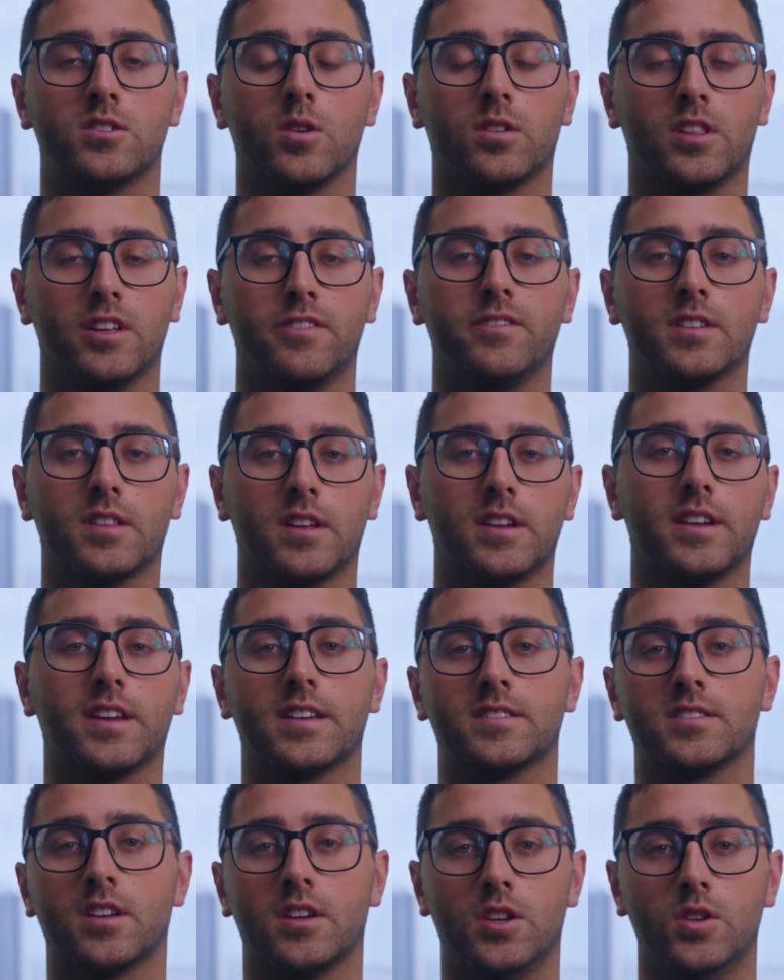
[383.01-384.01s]
So Cleveland Clinic
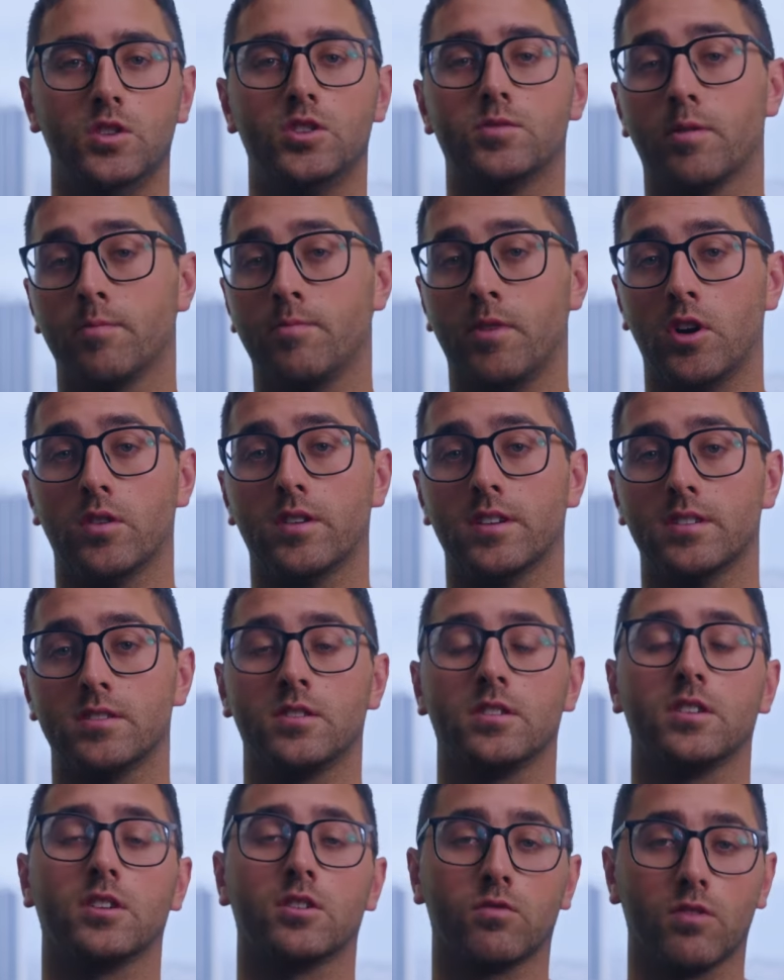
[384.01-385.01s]
is a huge proponent
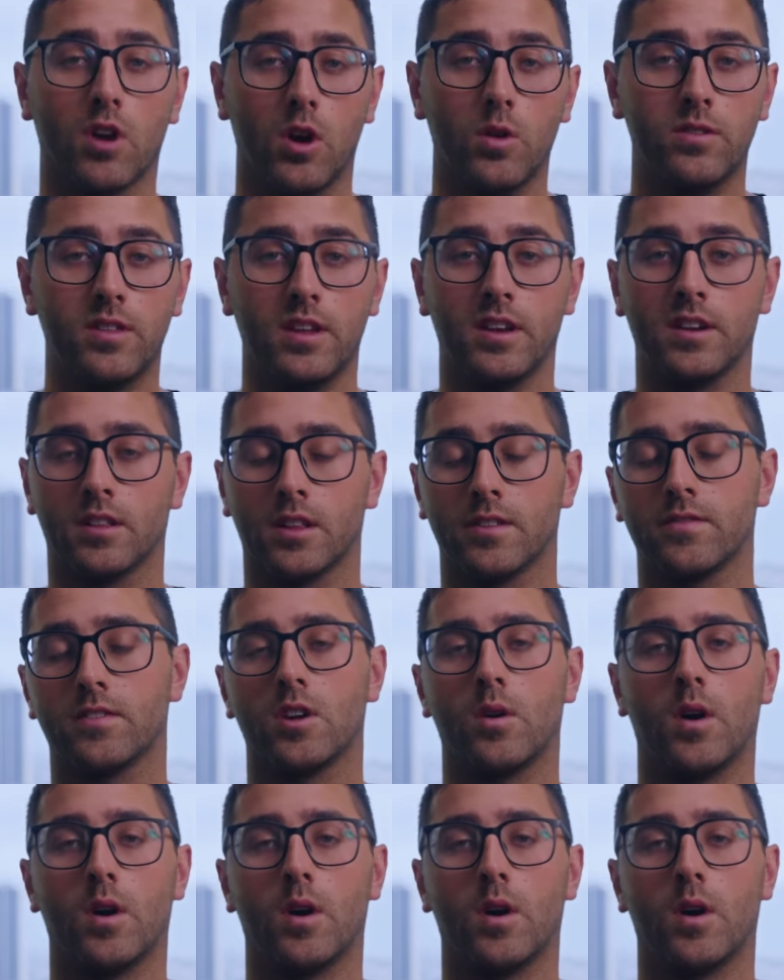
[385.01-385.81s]
to the growth in Cleveland,